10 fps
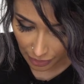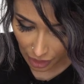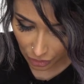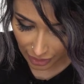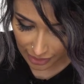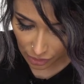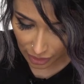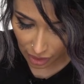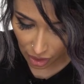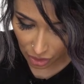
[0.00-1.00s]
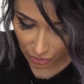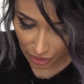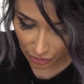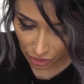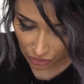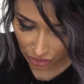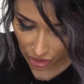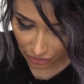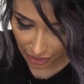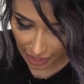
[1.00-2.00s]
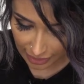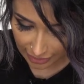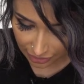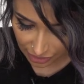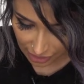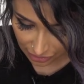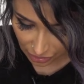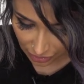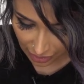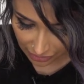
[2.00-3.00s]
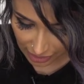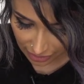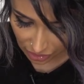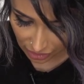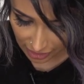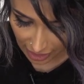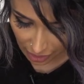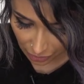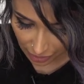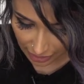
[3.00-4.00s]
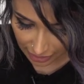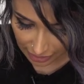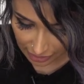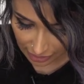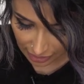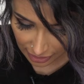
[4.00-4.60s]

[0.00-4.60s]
Okay, so I already went over all the eyeliner stuff, so I don't have to answer that one.